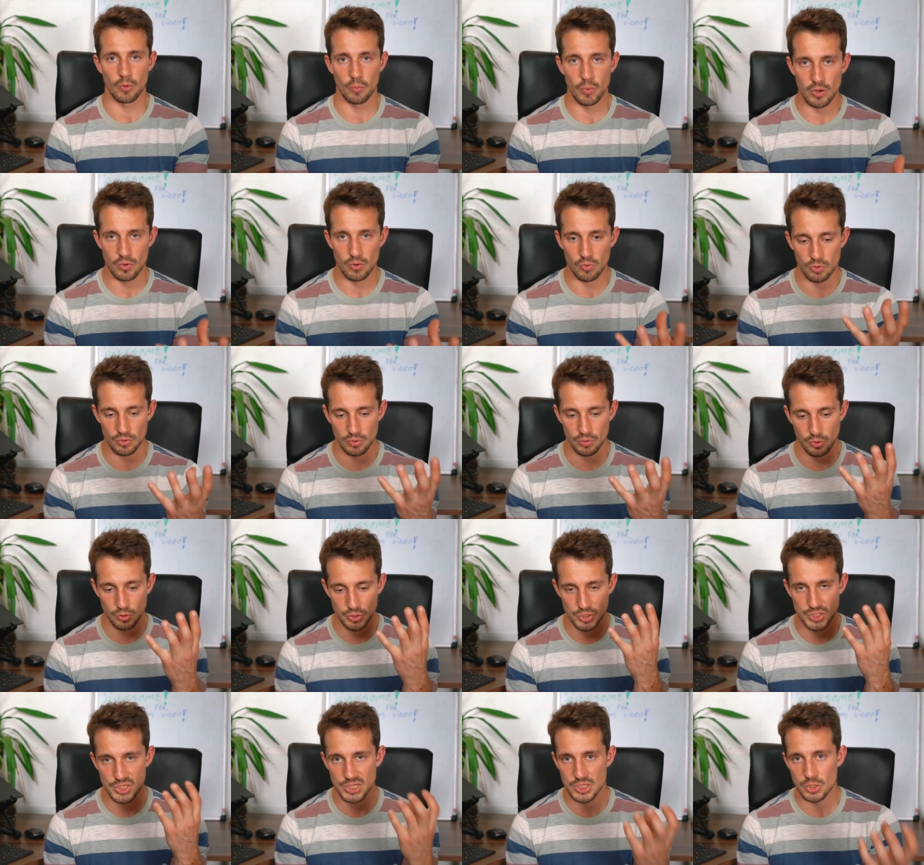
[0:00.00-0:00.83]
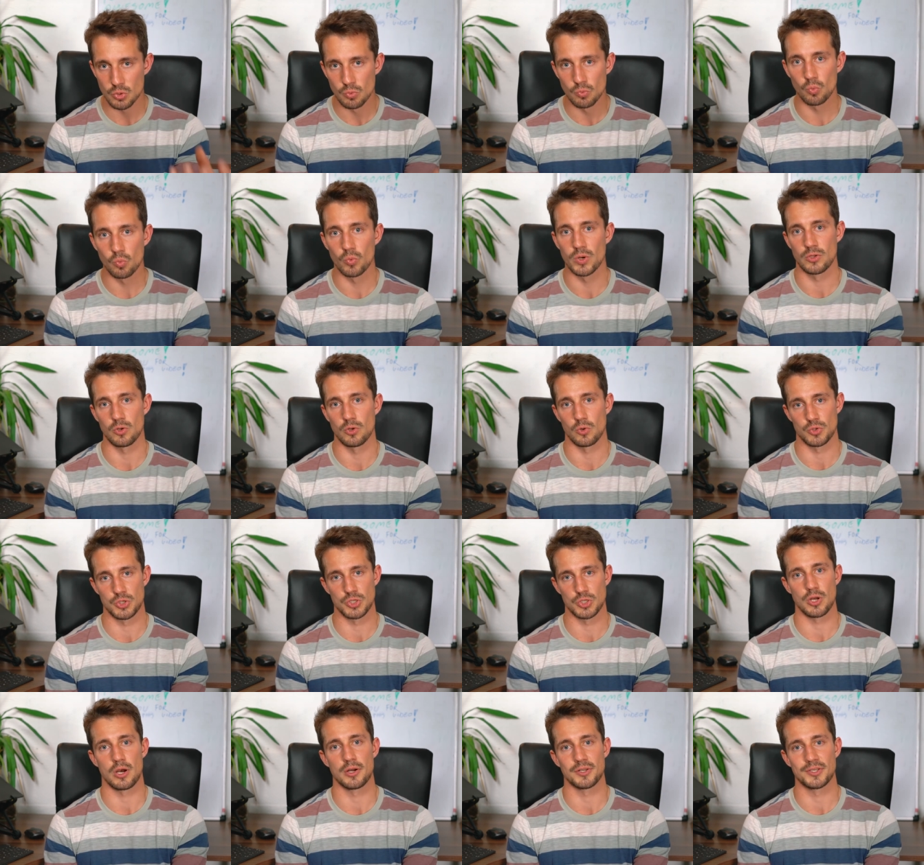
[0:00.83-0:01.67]
when you're consumed with those
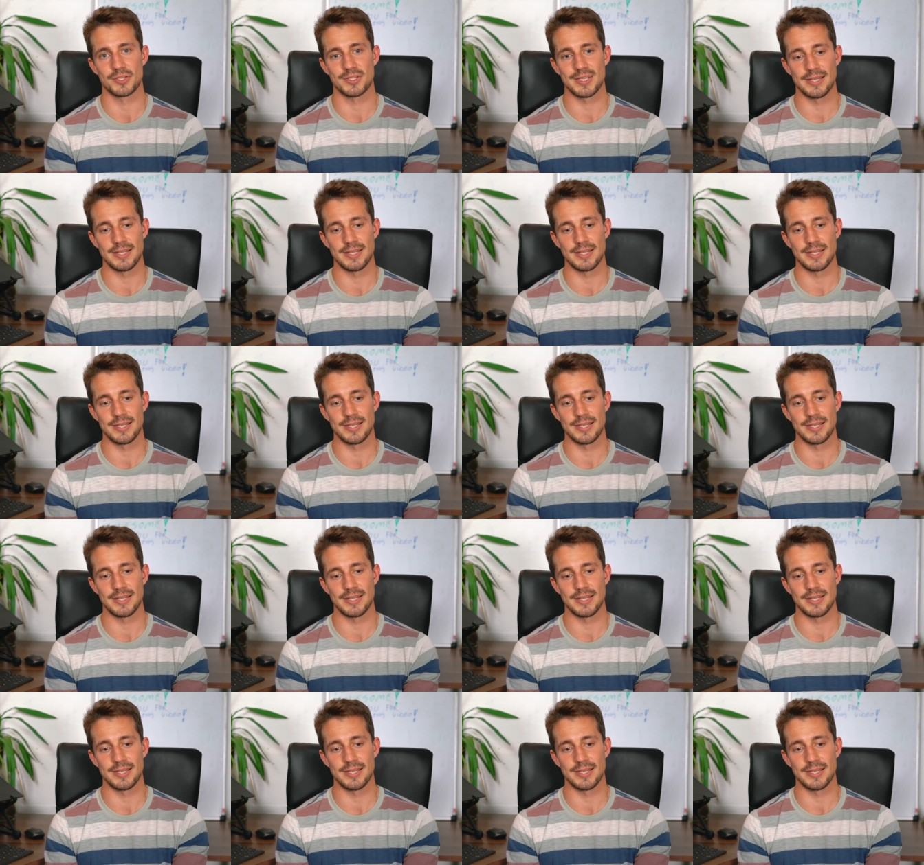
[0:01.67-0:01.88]
thoughts,